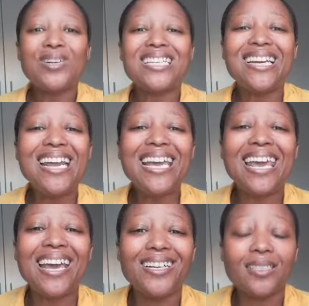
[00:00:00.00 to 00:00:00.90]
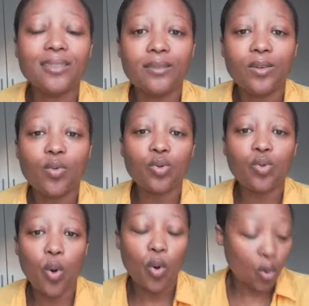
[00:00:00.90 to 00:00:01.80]
I was leaking
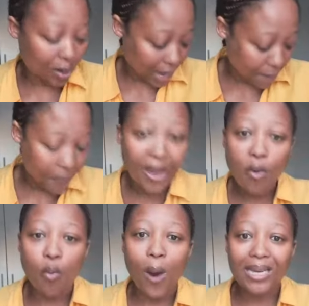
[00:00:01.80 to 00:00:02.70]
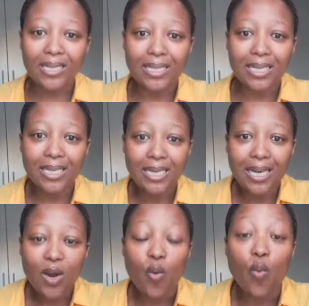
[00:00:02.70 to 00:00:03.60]
ko sekolong ka hempe e white
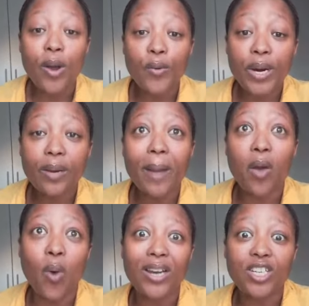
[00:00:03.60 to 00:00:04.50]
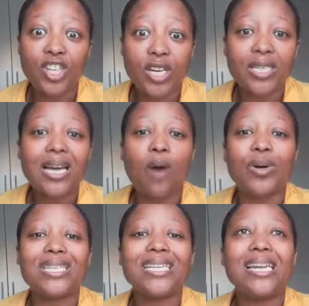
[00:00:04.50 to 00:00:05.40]
wearing my white shirt
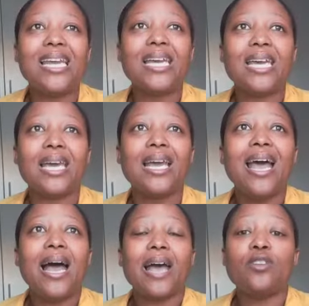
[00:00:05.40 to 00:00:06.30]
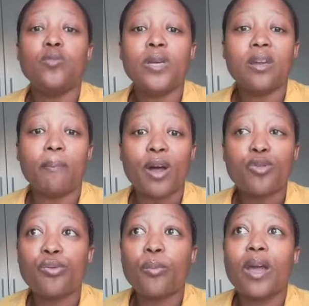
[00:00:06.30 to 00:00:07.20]
I was leaking I had to be in the
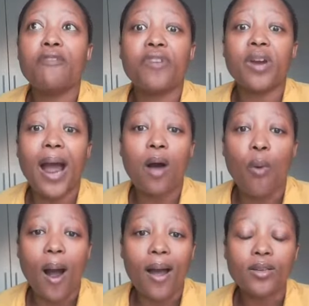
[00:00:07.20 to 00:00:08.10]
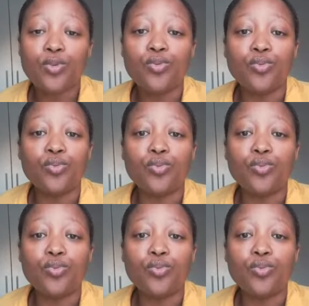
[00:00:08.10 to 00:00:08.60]
bathroom every hour to